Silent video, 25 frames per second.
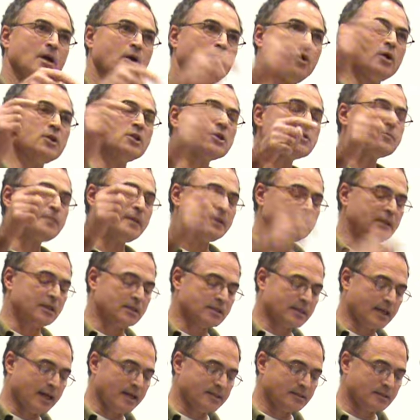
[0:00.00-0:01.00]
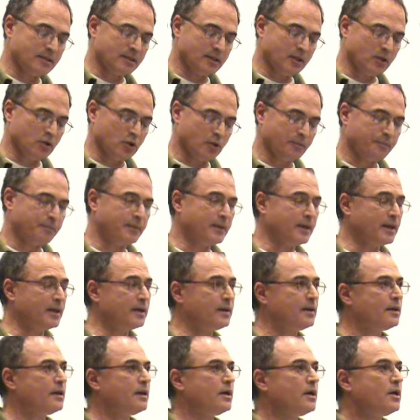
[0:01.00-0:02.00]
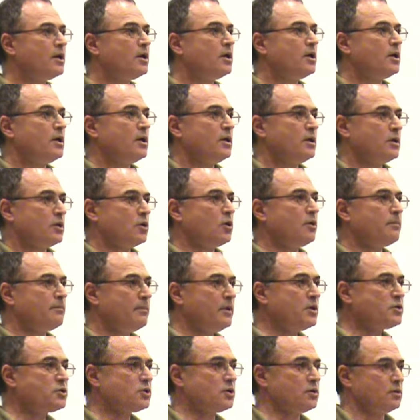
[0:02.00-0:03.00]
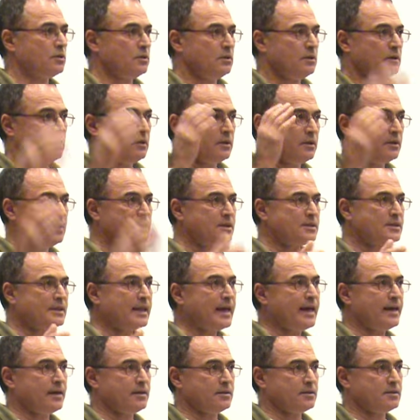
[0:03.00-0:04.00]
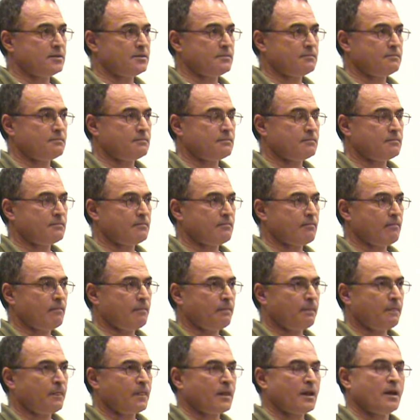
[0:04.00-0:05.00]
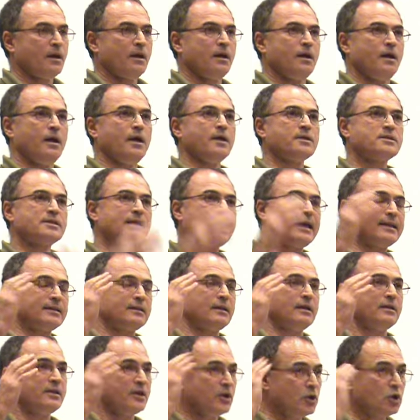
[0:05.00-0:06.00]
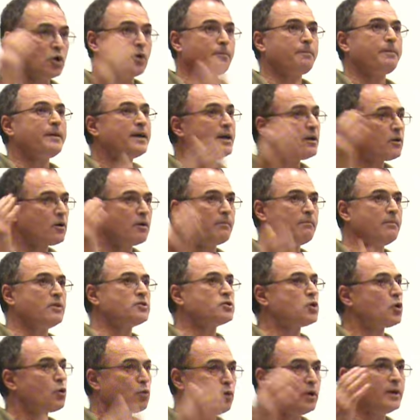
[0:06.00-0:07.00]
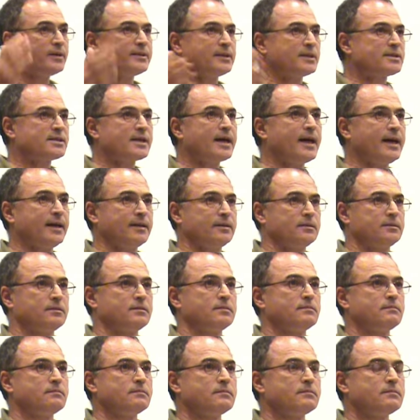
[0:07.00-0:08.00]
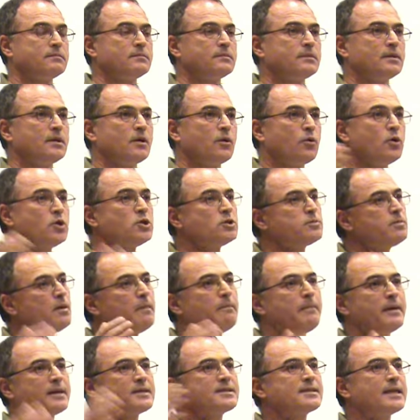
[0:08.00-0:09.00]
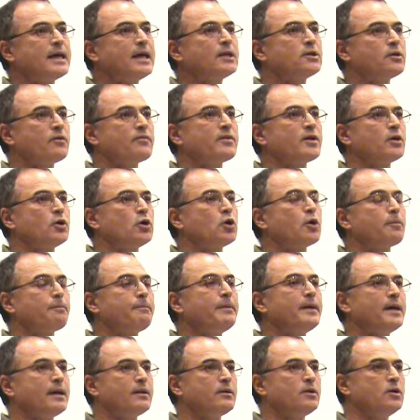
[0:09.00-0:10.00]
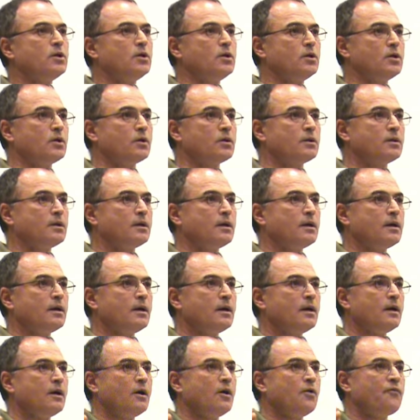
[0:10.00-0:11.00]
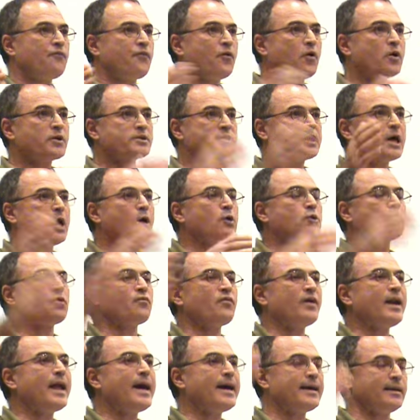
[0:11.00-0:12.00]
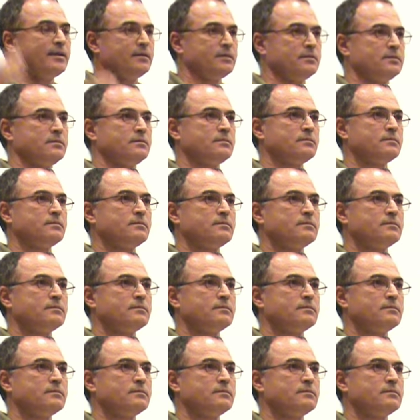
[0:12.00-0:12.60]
What has been discussed in the European Commission these days is that the European Commission will decide which member state of the European Union falls out of line,